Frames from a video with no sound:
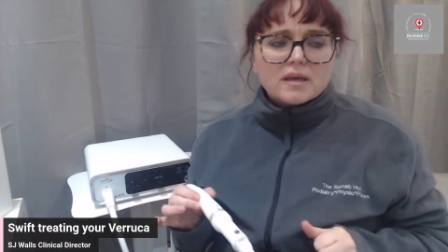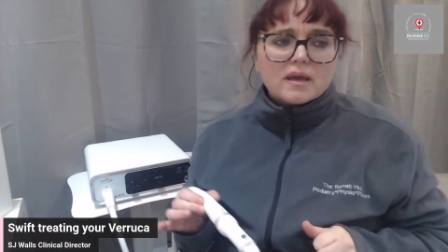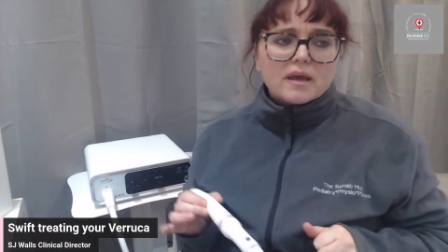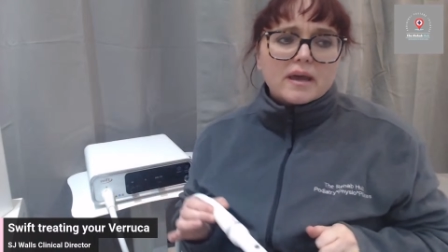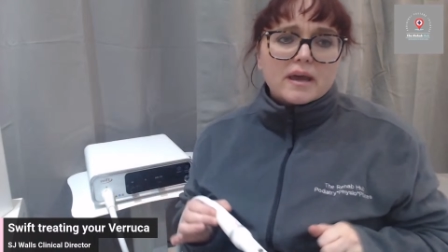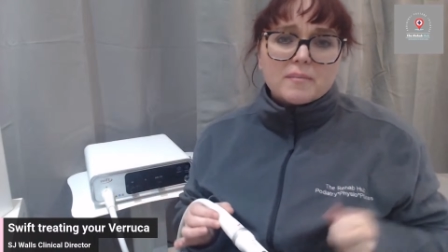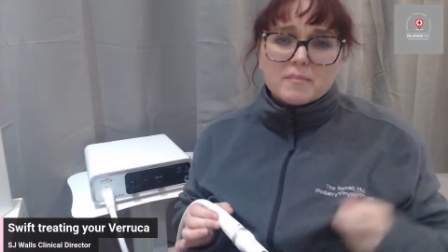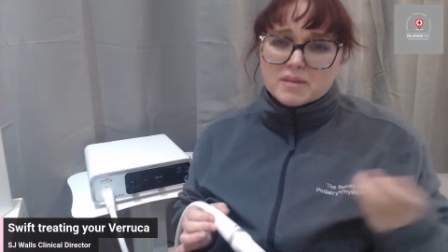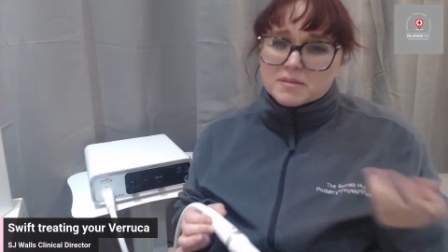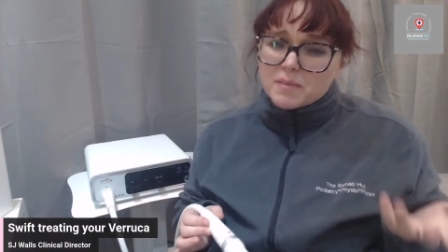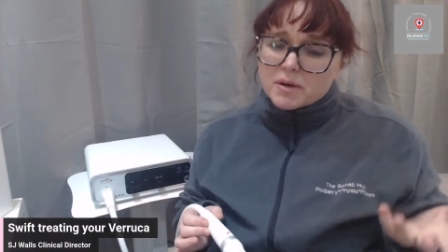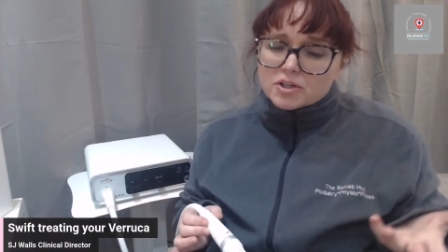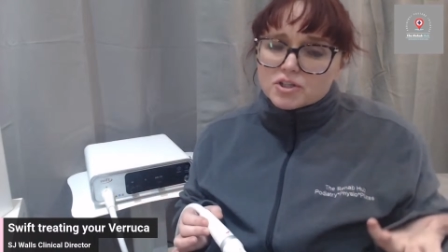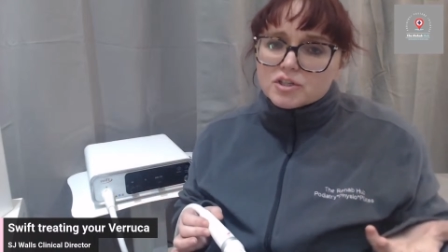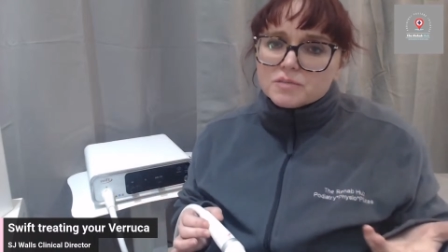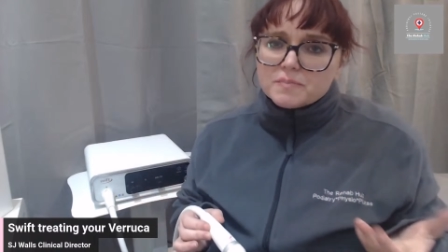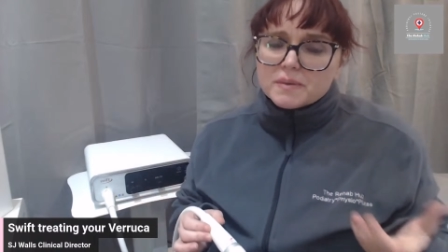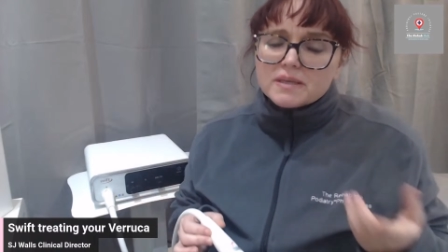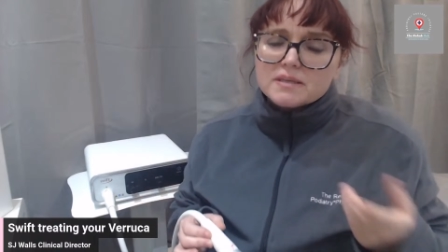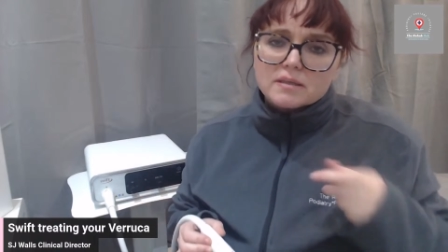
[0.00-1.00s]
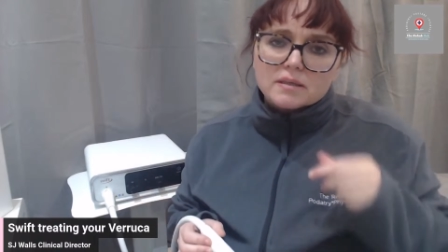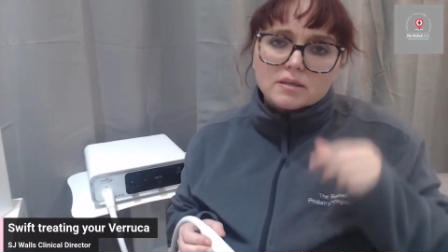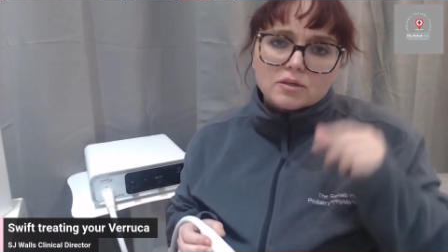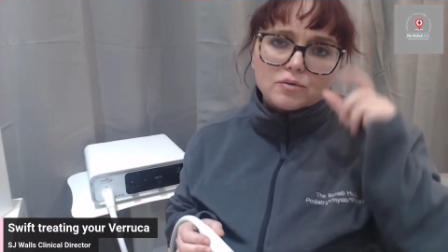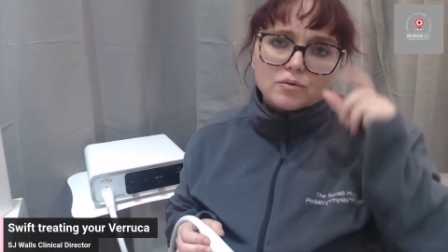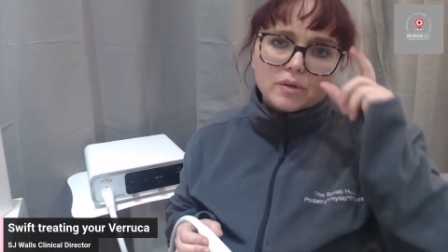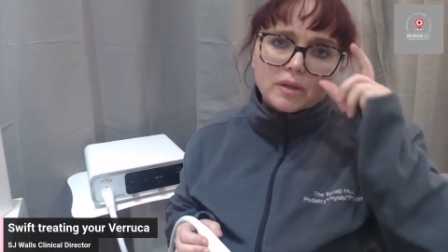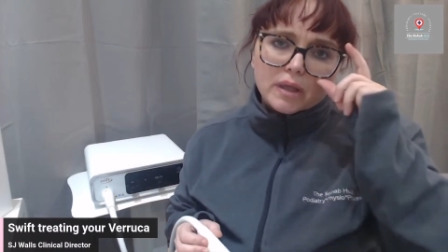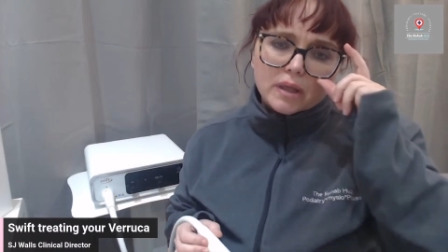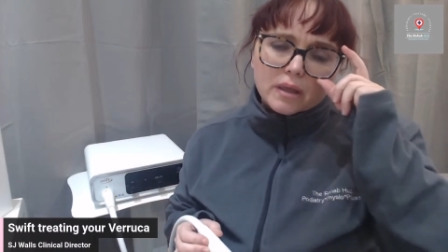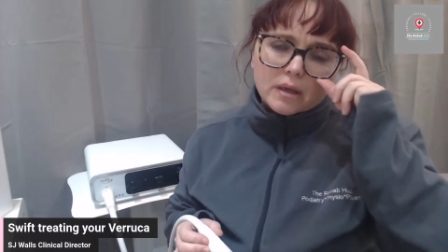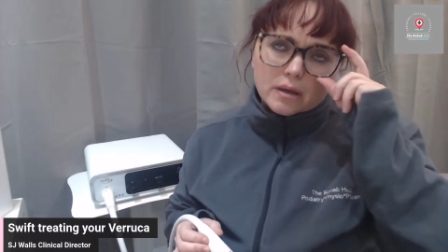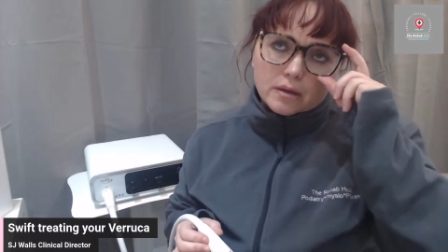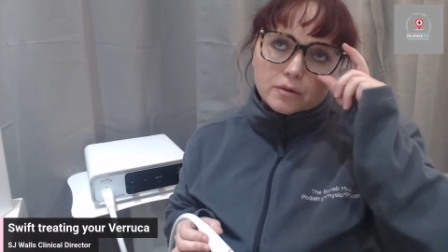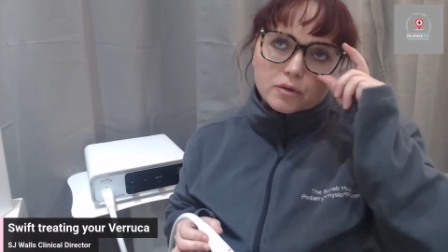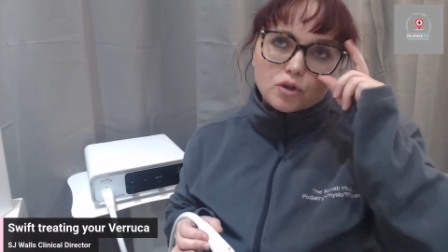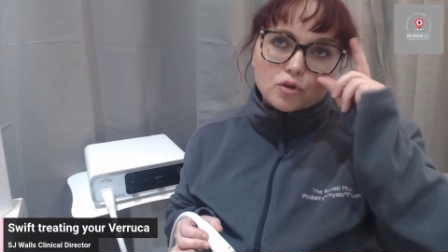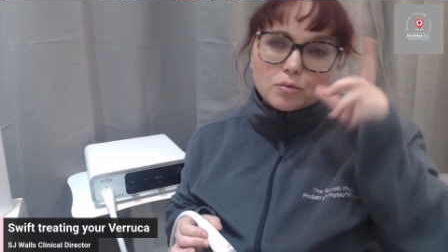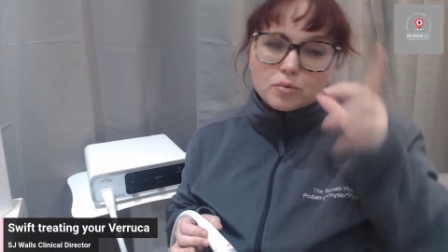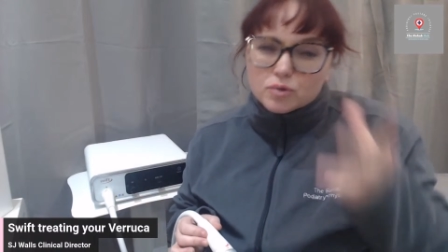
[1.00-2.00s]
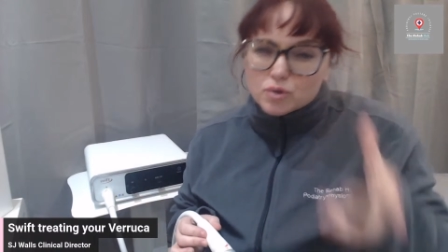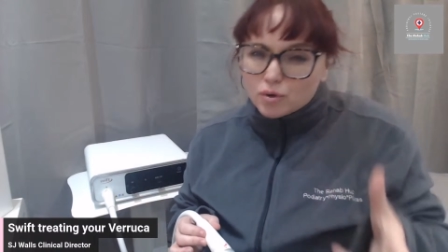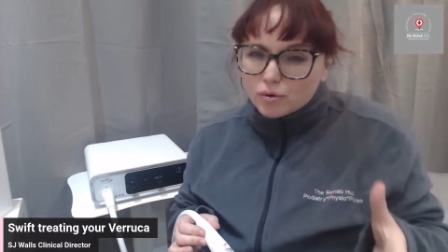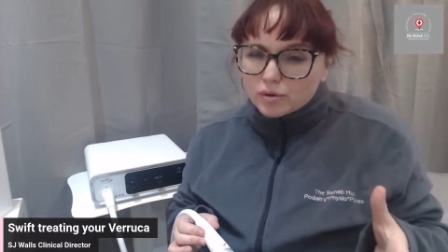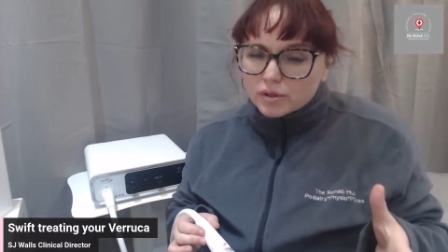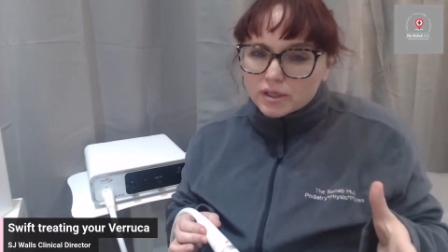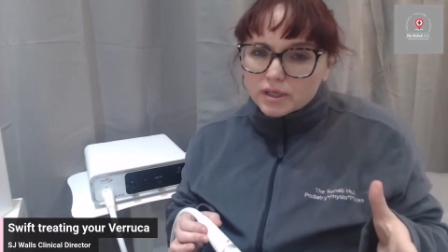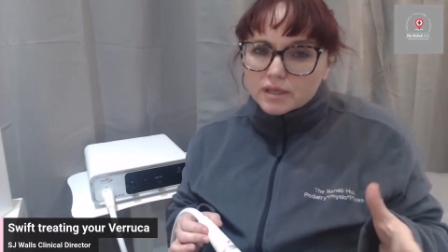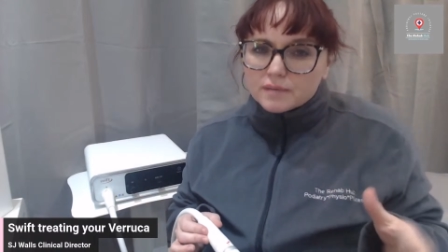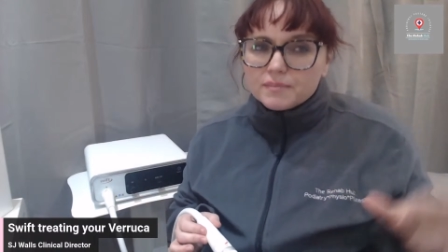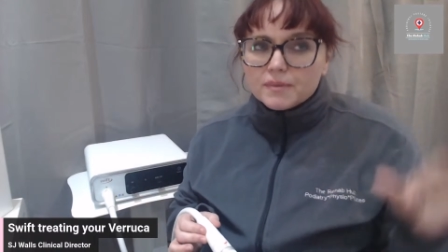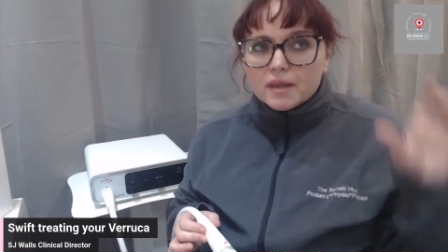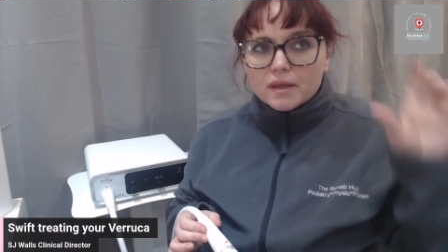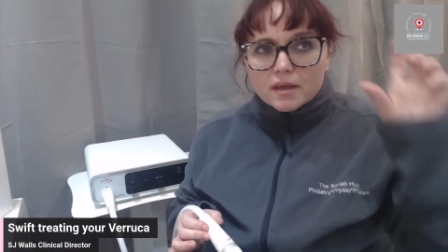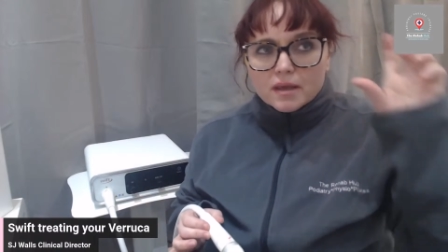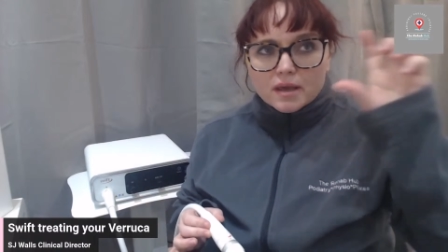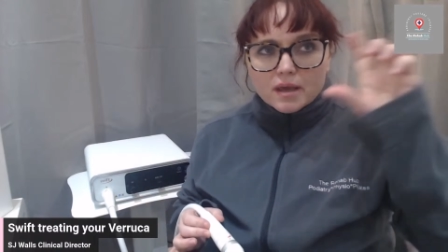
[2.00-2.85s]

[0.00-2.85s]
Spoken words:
as much as basically you'll tolerate.